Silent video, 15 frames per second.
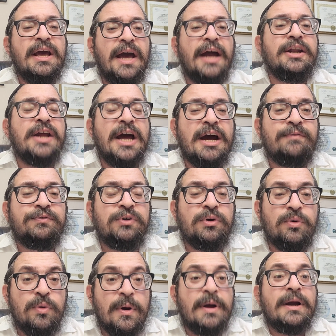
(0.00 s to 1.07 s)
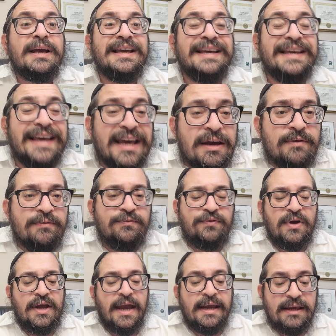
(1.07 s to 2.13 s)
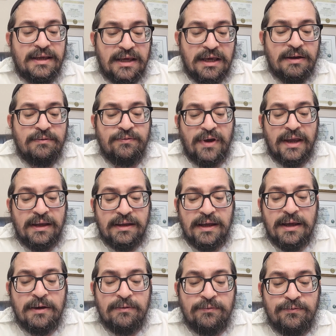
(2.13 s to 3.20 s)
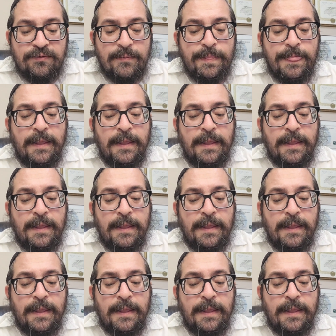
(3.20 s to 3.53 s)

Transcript: and you have to give and give and give.